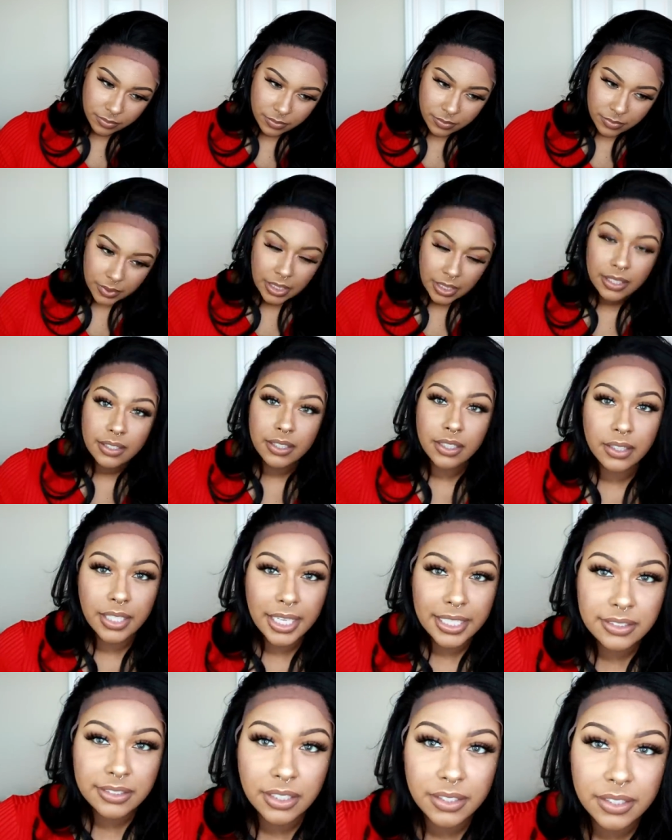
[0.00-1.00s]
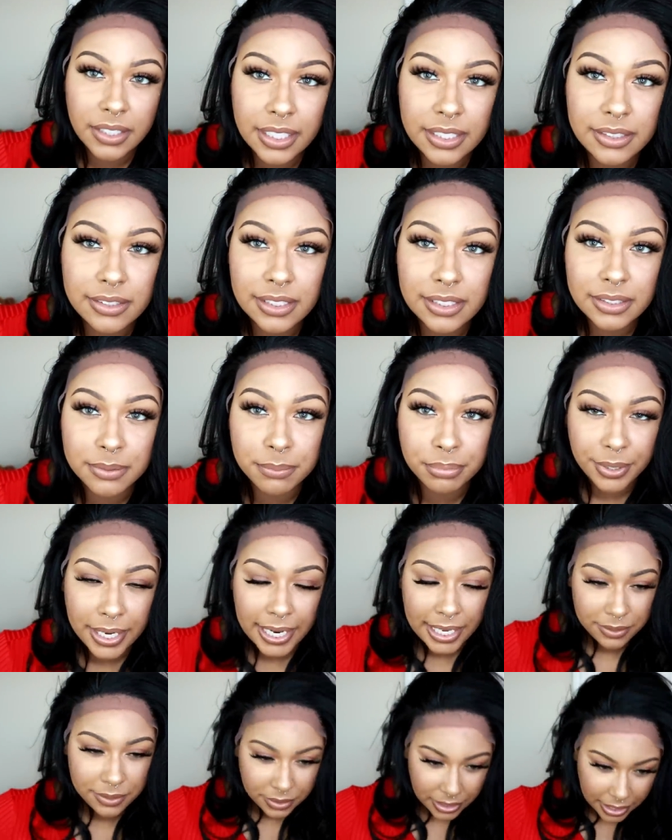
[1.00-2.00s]
The lace on this is
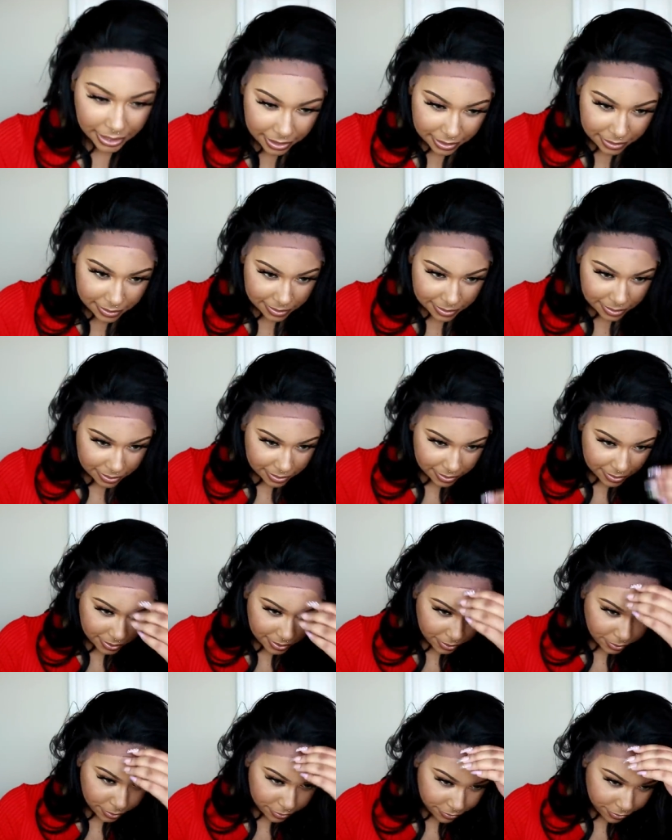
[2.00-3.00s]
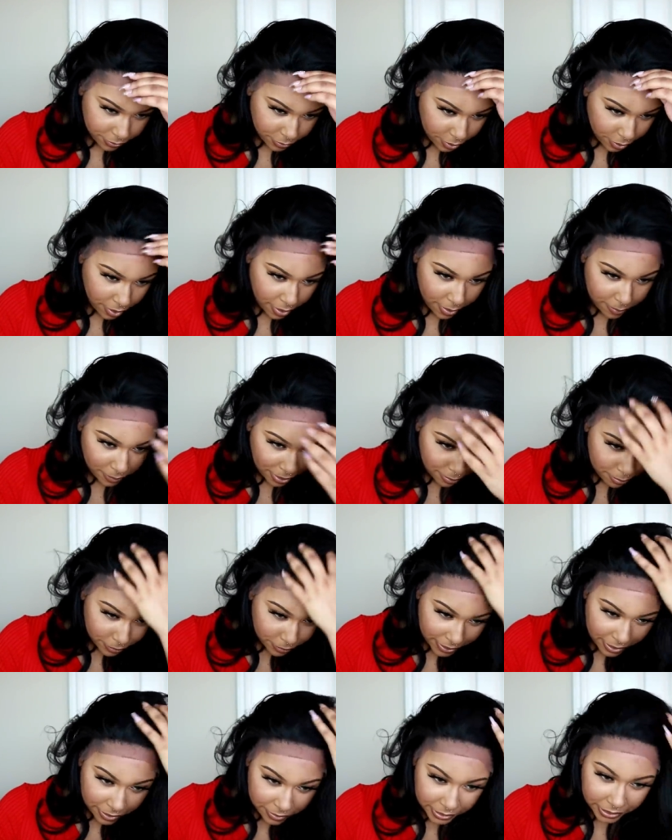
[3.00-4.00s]
brown lace, so for my
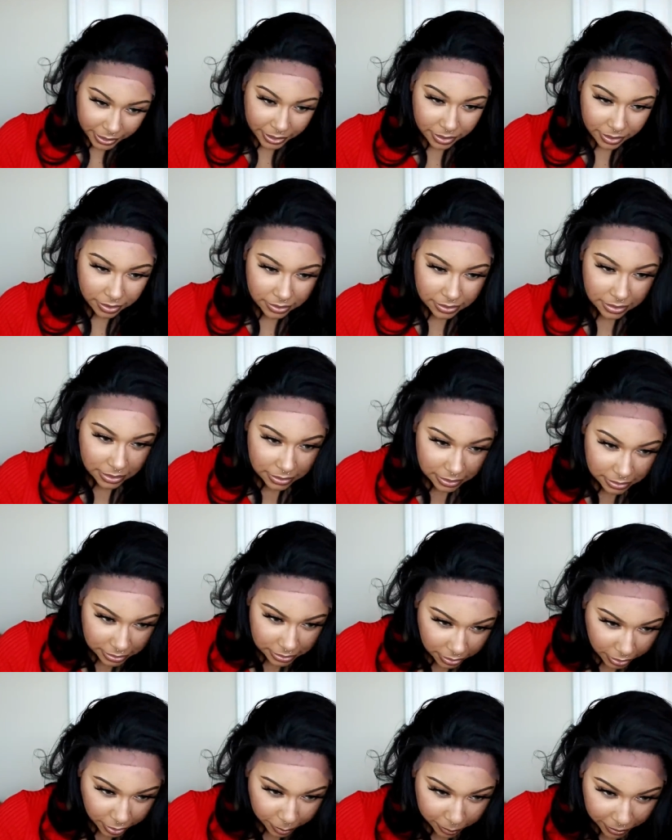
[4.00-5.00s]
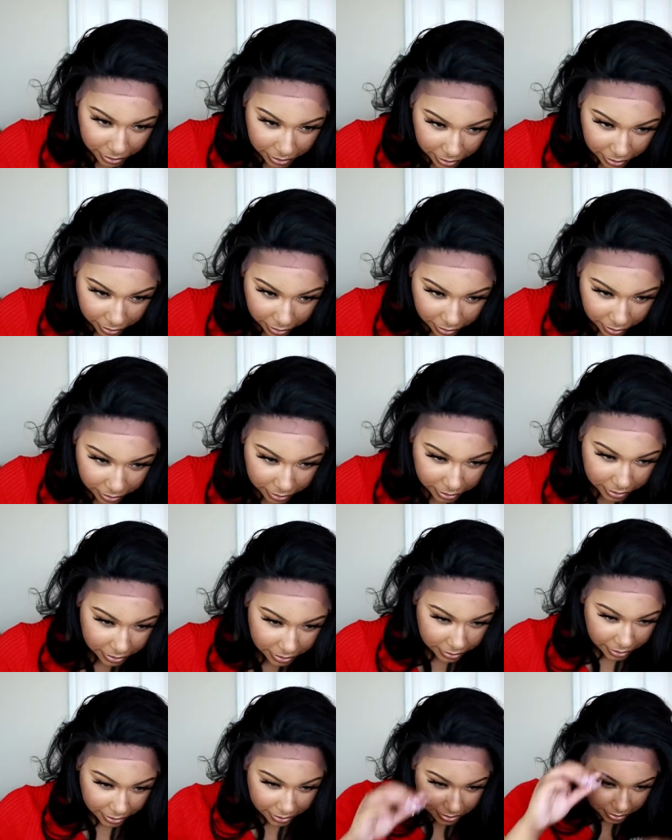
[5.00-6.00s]
brown girls, this is going to be a
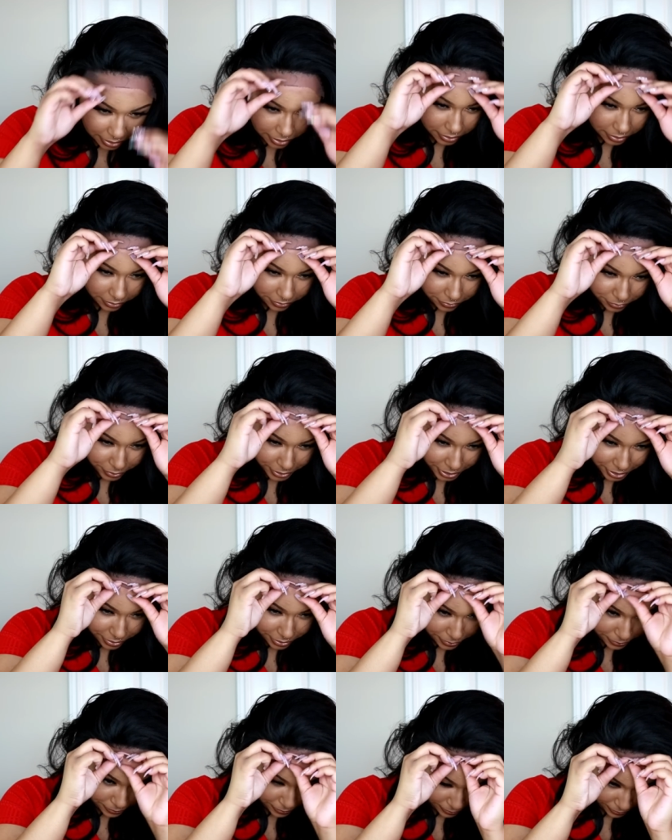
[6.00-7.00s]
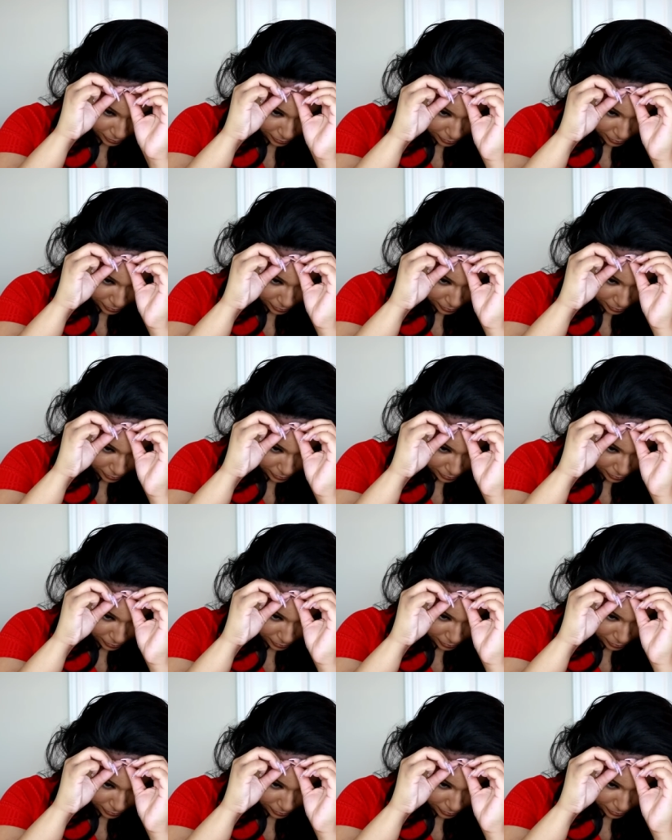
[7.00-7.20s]
good lace color for you.